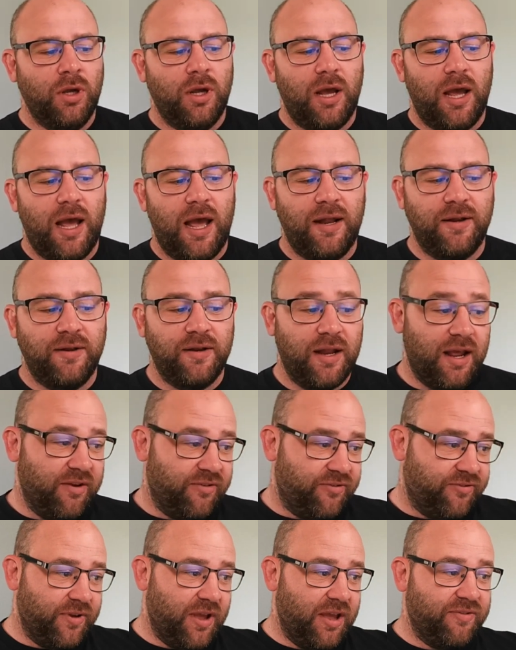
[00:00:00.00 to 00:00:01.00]
And
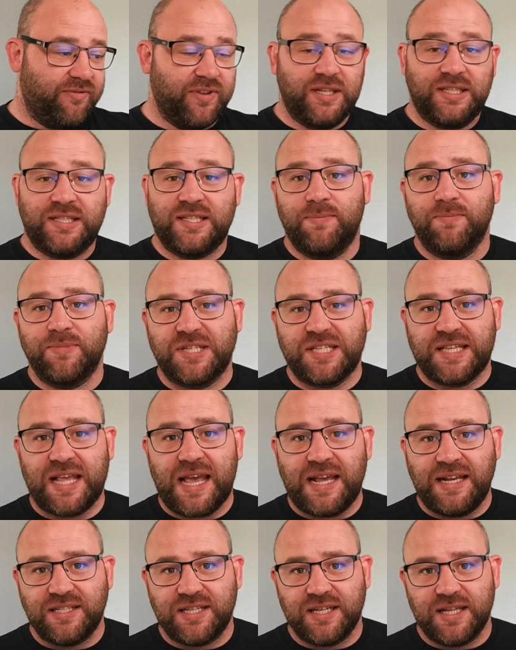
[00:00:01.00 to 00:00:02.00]
if there's some
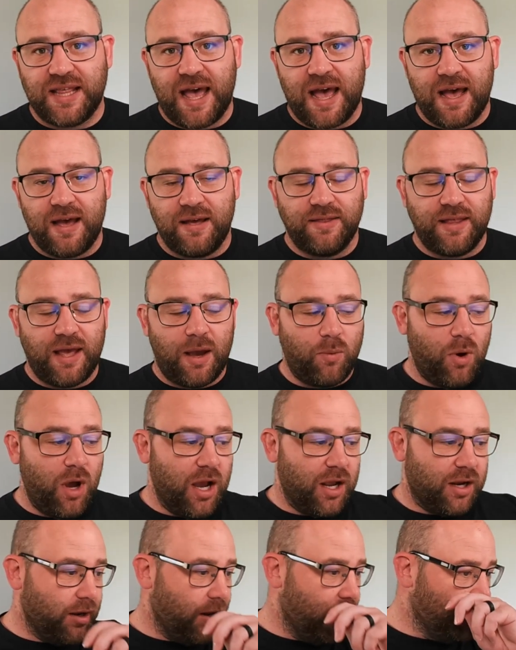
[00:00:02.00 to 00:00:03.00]
stake to that
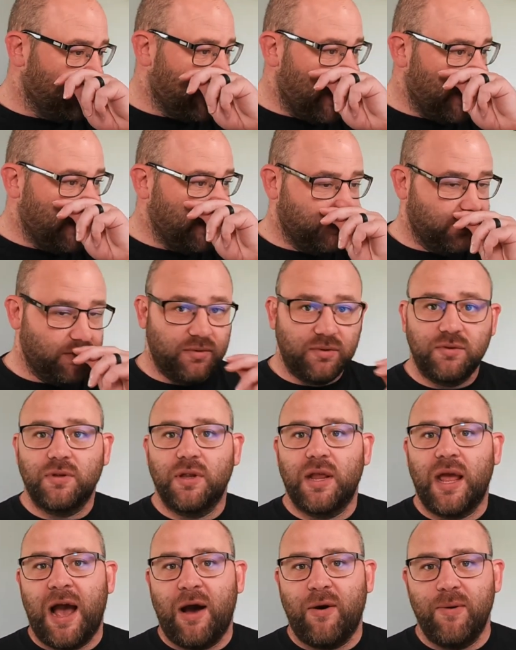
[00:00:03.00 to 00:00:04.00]
workload, then
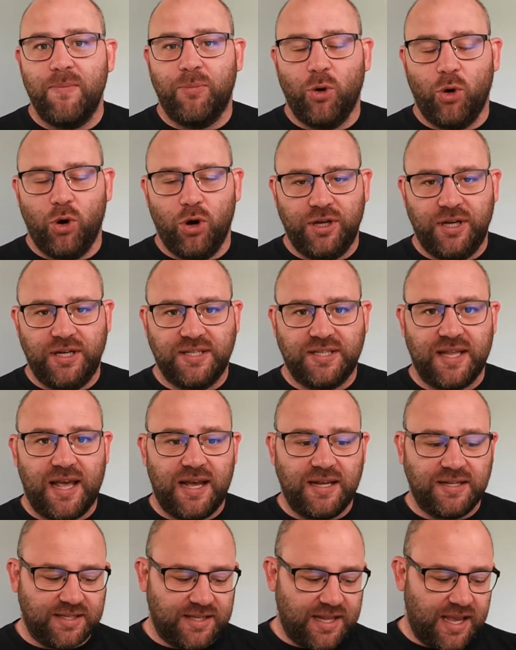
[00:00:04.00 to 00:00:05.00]
how important is
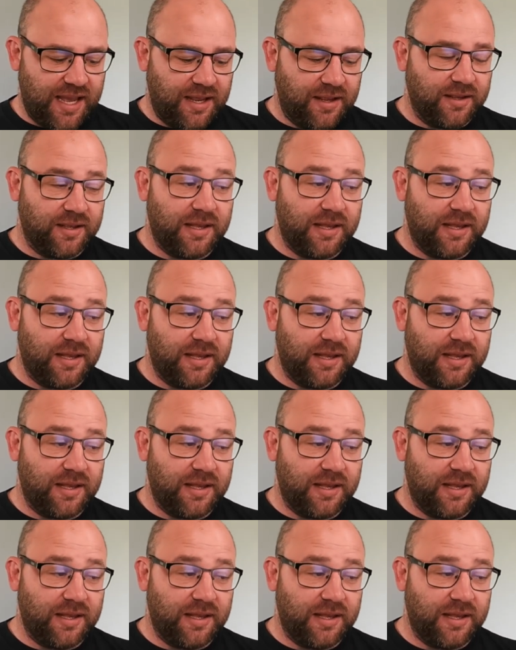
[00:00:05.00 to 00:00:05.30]
that stake?